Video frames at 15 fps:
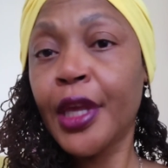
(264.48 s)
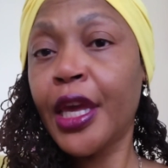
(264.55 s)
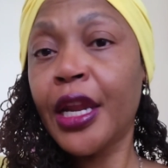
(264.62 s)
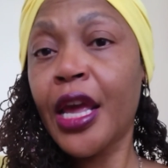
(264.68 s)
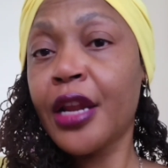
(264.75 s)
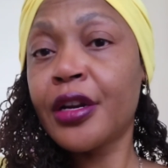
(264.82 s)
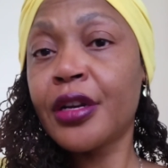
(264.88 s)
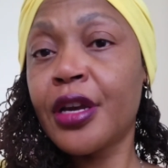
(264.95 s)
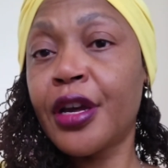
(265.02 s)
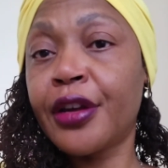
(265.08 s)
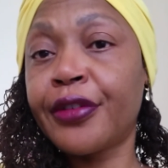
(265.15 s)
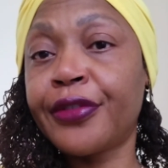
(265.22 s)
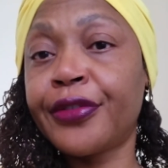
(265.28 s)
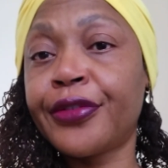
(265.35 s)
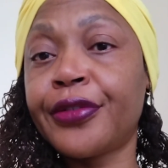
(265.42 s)
It ain't
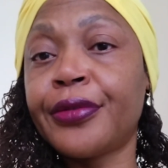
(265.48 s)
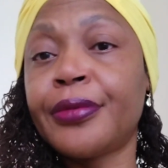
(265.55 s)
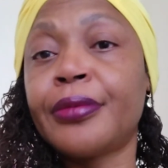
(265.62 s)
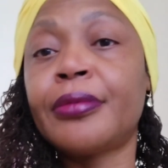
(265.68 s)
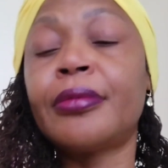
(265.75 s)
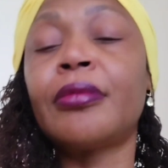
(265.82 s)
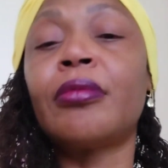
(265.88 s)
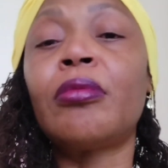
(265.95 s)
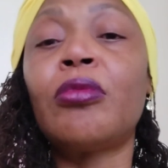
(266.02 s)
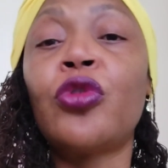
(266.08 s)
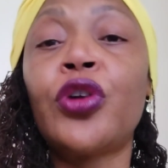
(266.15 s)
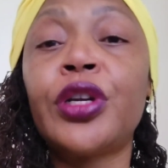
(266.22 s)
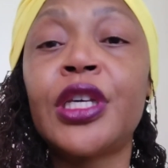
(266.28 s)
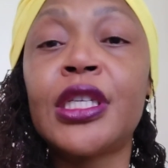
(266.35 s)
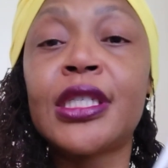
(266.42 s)
enough.
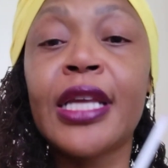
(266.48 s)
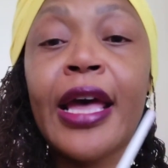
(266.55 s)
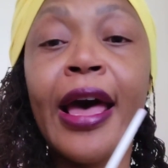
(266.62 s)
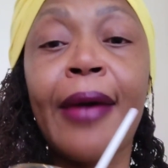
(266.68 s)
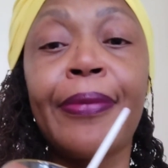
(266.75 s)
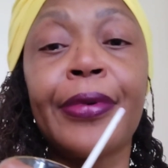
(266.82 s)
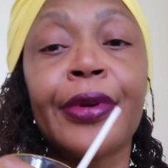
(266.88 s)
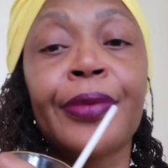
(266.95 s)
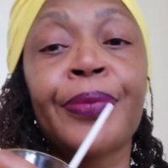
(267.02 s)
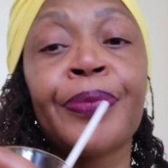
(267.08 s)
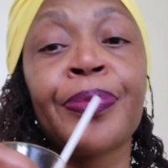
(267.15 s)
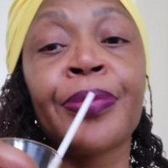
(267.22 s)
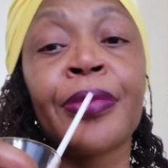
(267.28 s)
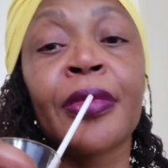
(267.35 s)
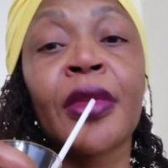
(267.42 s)
More needs to happen.
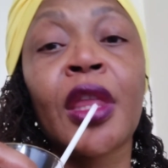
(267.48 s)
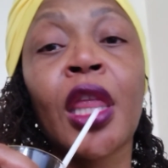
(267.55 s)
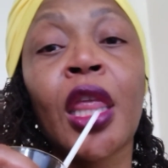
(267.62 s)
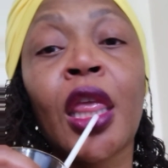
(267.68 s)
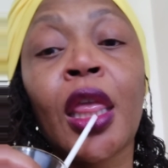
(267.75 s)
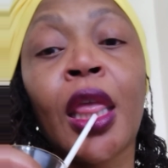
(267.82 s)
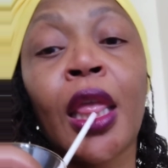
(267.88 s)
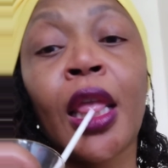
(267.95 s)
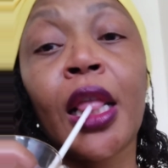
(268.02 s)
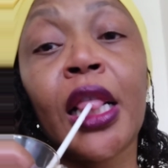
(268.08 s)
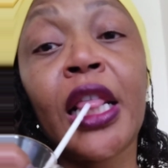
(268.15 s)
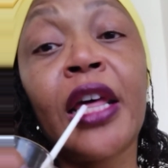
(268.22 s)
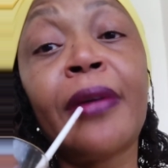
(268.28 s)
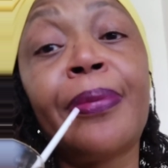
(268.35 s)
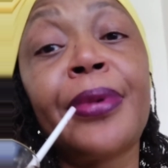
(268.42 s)

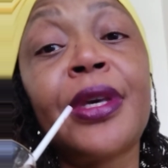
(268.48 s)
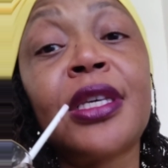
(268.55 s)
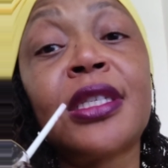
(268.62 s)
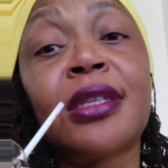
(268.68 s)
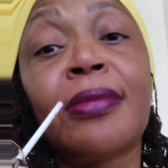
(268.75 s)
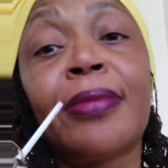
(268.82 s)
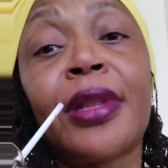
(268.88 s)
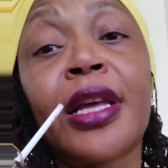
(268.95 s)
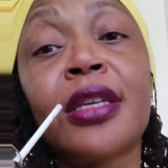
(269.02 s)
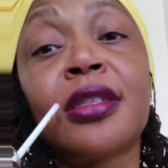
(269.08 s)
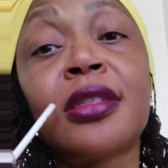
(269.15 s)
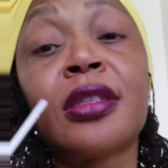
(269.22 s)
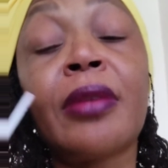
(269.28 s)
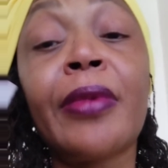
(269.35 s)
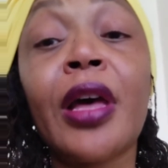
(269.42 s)
Love, peace, and
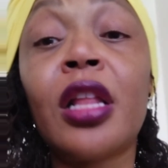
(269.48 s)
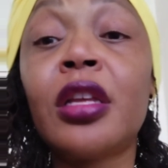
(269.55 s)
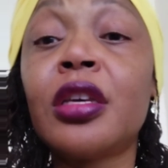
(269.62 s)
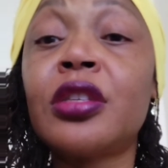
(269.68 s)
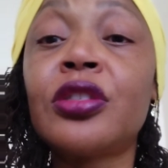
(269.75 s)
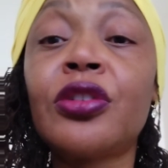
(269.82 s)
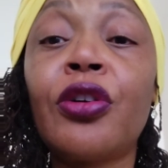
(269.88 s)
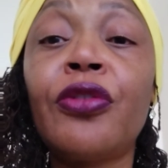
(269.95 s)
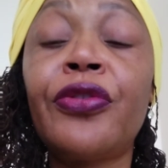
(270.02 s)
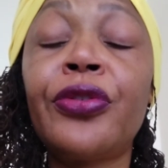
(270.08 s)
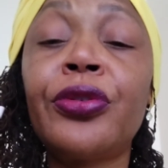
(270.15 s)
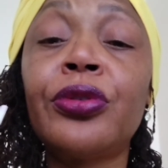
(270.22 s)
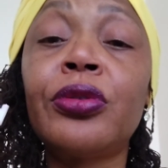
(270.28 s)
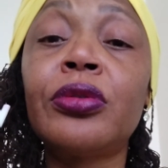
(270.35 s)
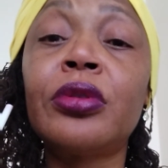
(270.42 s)
blessings. I'm Elegant Soul
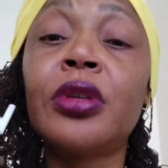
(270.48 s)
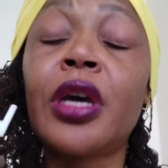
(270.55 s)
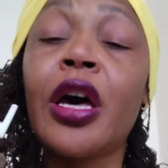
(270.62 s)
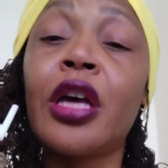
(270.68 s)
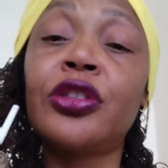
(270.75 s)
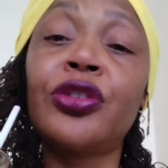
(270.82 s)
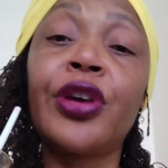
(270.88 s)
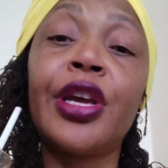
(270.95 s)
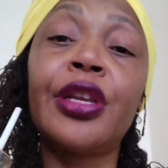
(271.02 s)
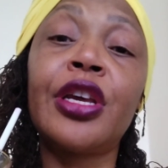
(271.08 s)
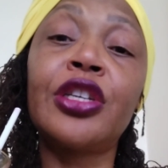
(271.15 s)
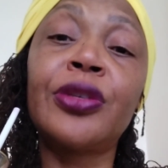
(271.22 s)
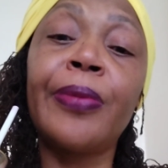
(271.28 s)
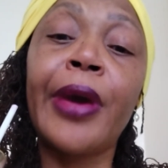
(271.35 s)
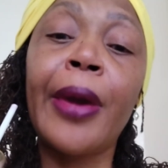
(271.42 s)
Food, Consecrated
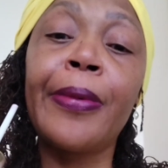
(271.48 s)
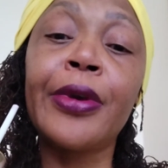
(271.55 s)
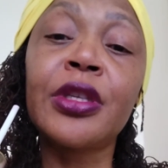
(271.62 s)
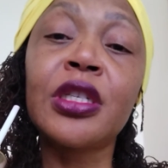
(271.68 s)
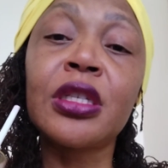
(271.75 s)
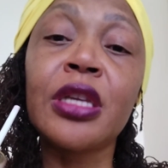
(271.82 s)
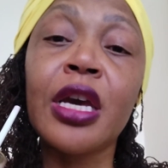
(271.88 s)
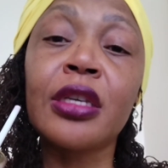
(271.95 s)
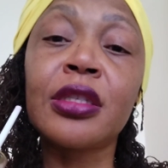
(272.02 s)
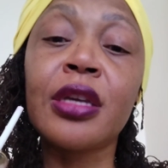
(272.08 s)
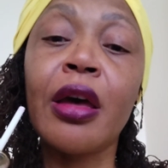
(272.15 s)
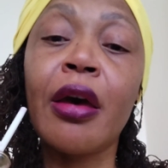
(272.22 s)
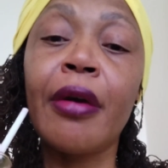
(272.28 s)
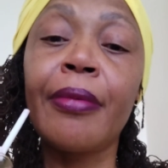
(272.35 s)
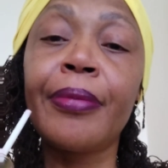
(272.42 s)
Nature Baby. Until next
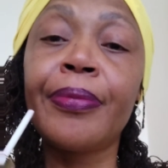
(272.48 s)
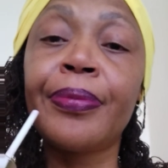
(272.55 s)
time.